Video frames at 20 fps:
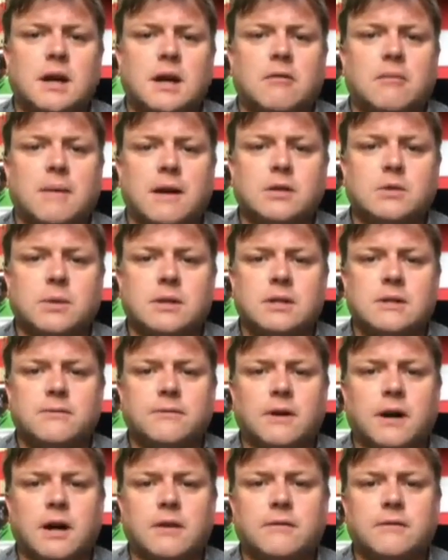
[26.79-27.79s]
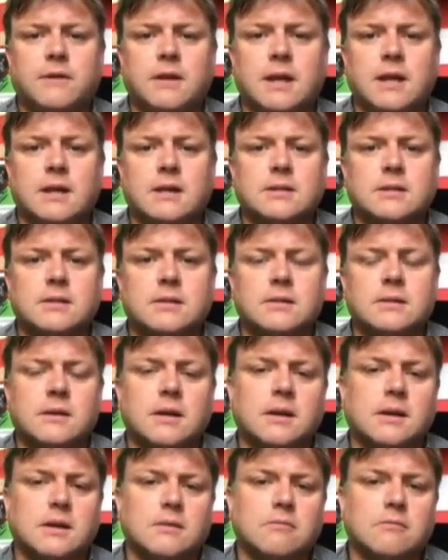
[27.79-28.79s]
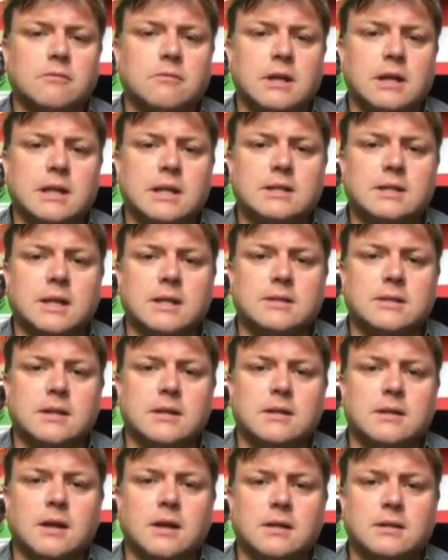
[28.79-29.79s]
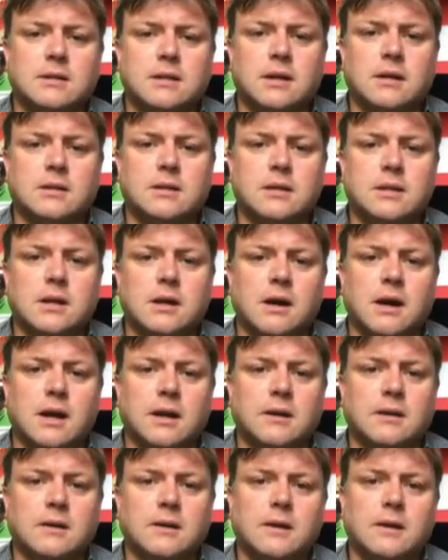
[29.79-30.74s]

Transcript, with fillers: for about 25 years and reinitiated in 1999